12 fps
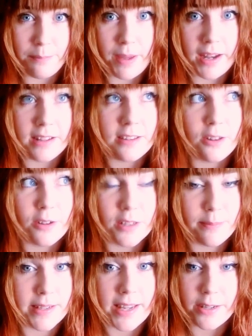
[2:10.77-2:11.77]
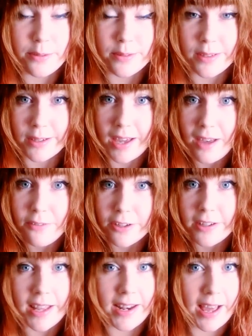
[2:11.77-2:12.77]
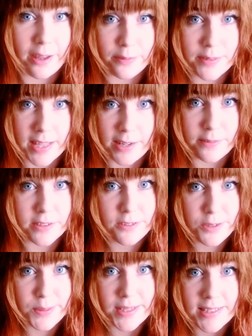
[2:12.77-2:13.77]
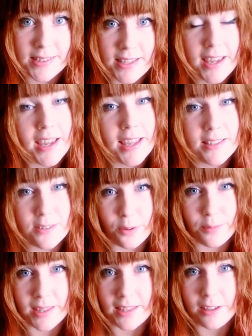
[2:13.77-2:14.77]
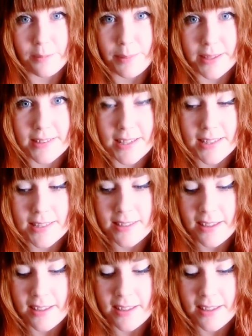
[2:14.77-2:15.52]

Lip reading: but as long as my tattoos are covered and out of sight of the students, it's not really their business.